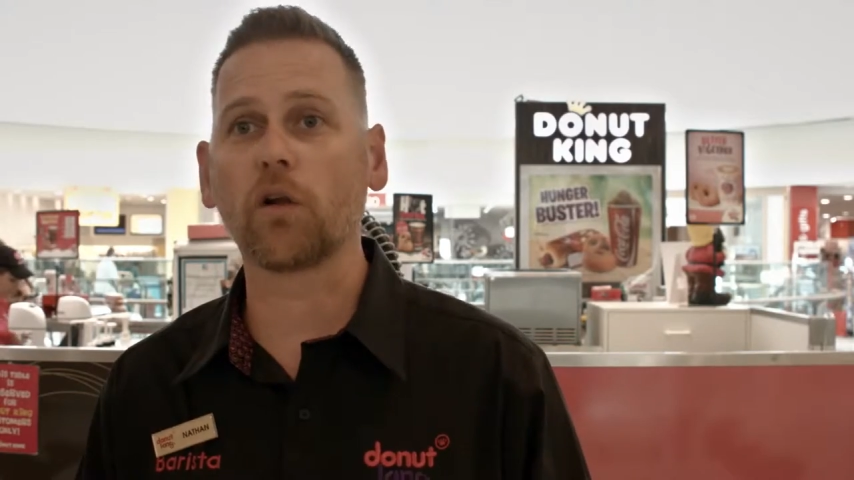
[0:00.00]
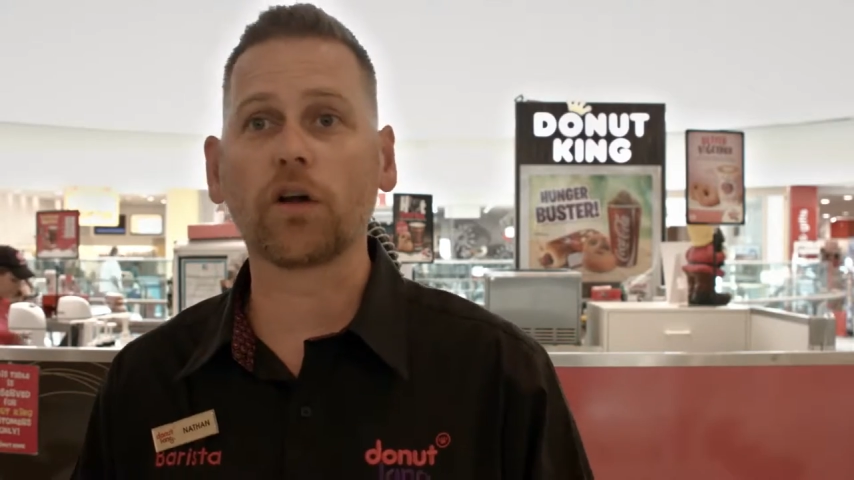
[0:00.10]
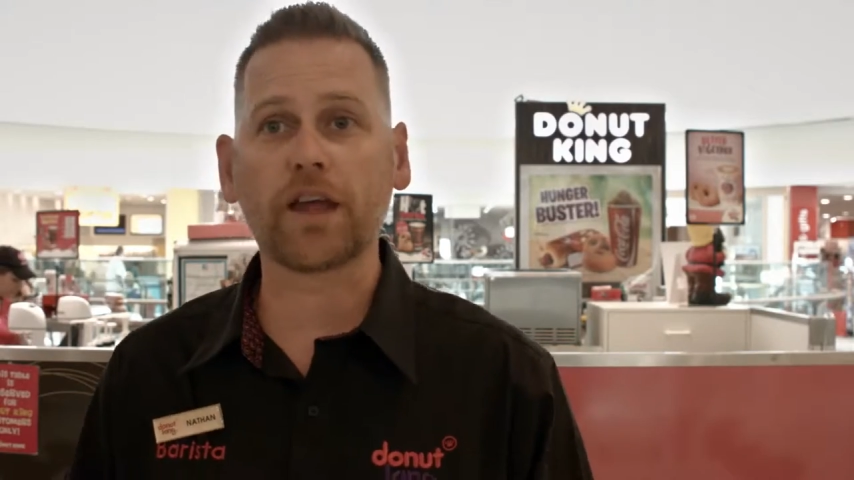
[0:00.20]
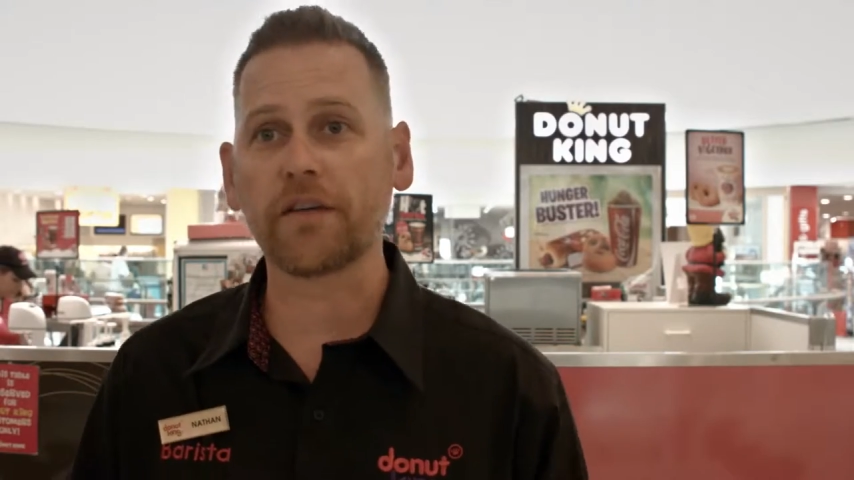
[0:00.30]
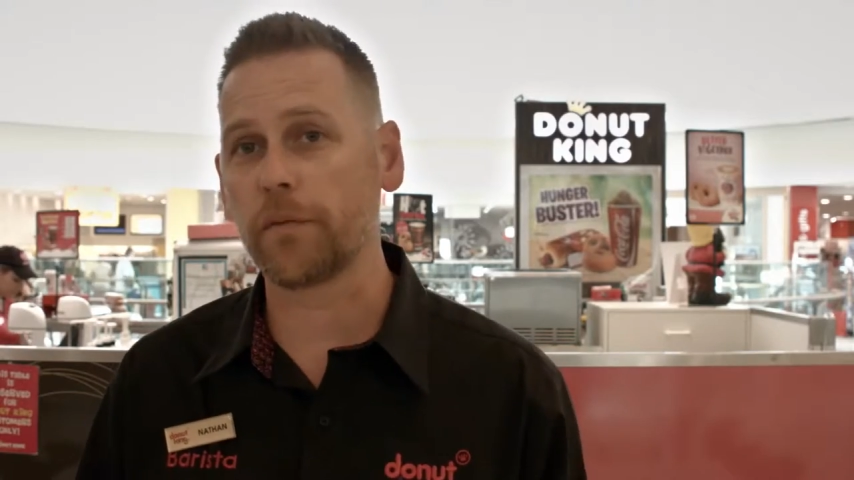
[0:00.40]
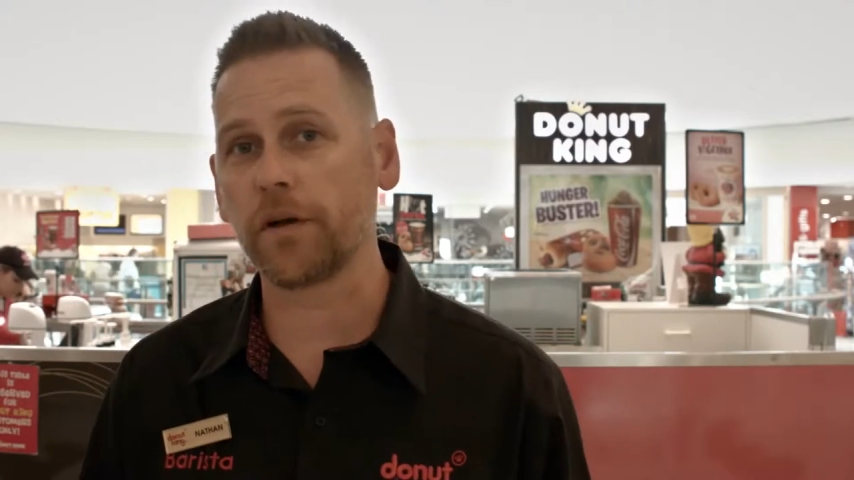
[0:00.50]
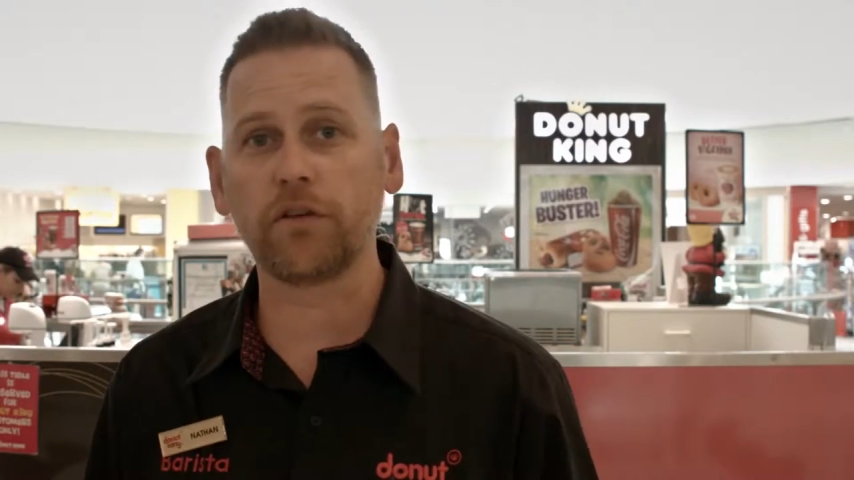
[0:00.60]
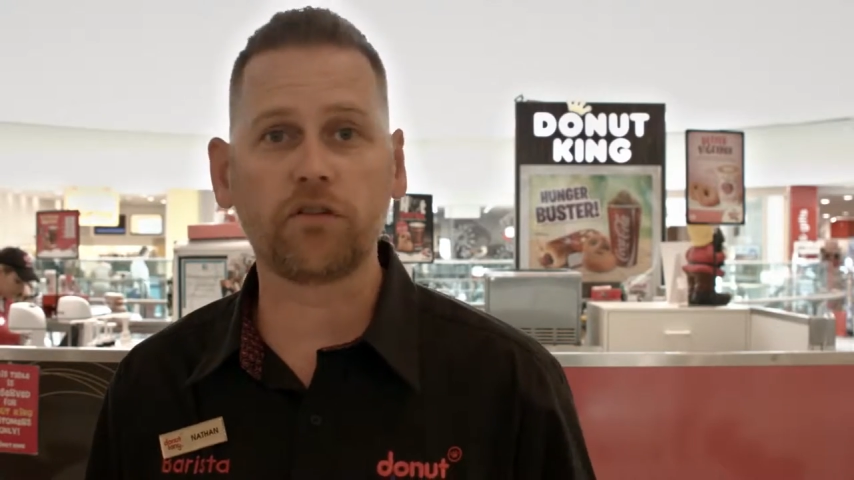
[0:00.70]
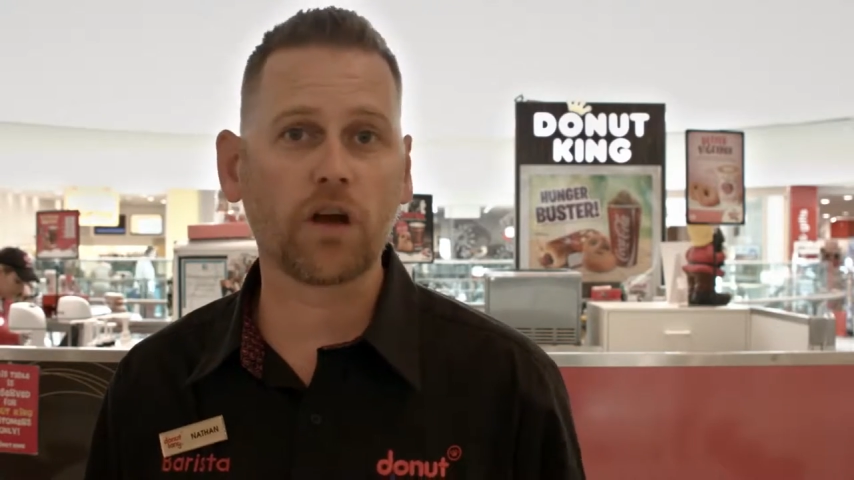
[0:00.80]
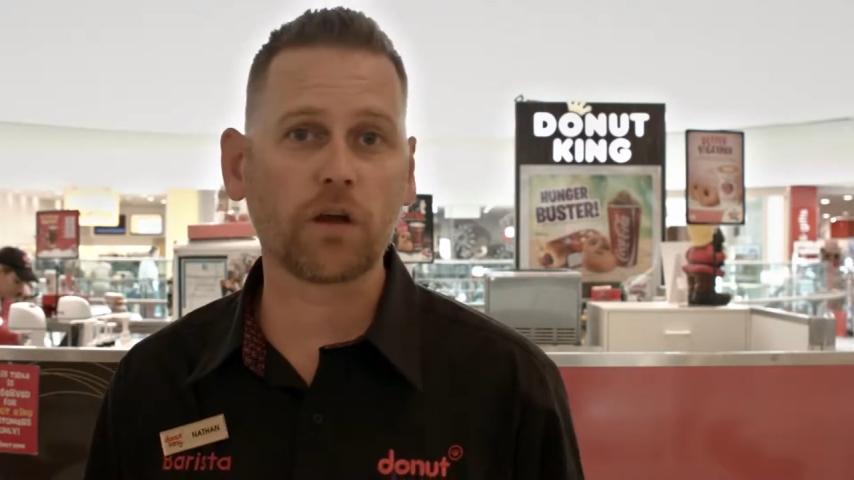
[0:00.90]
I like to have a bit
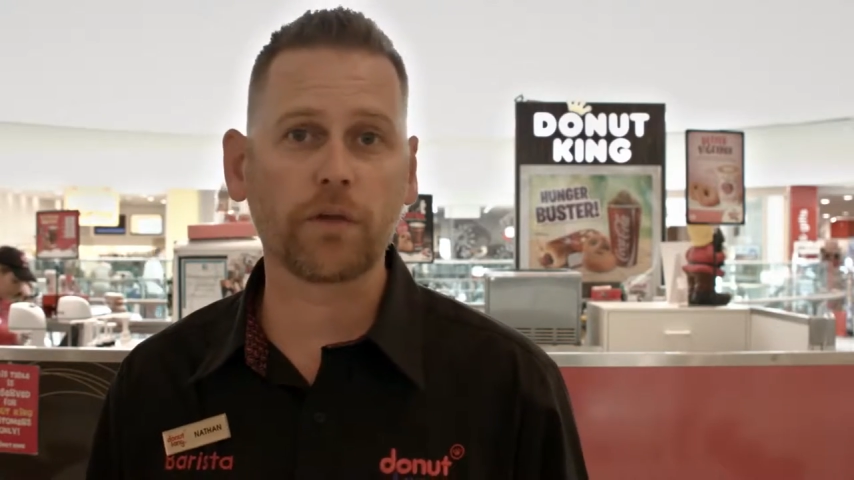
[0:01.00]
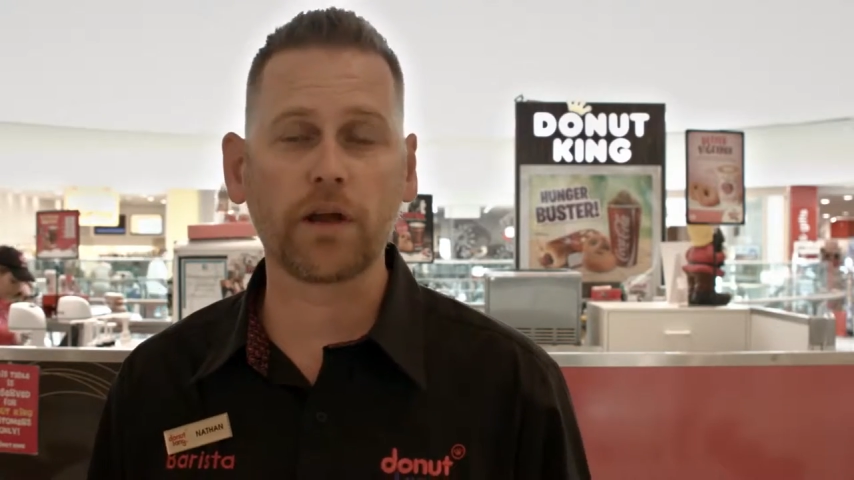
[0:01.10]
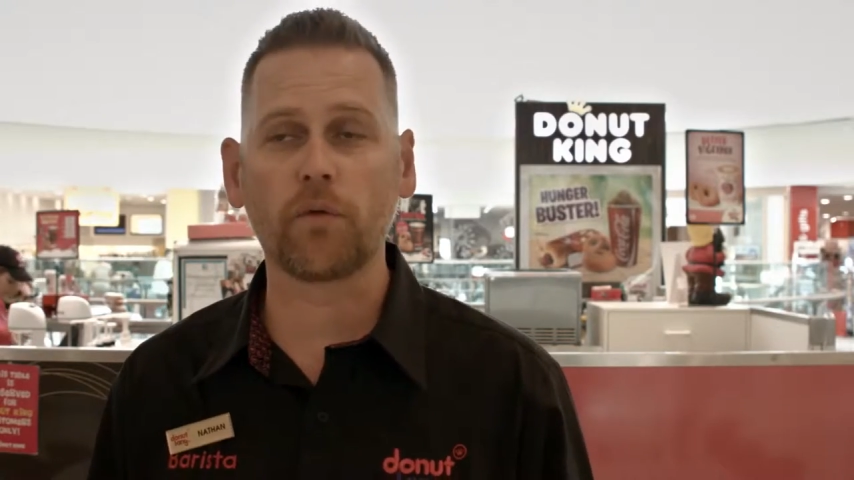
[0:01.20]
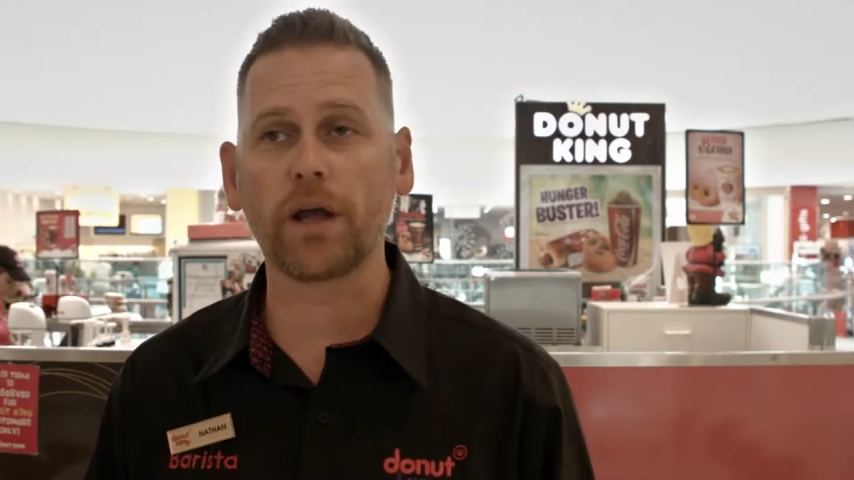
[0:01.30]
of a joke with our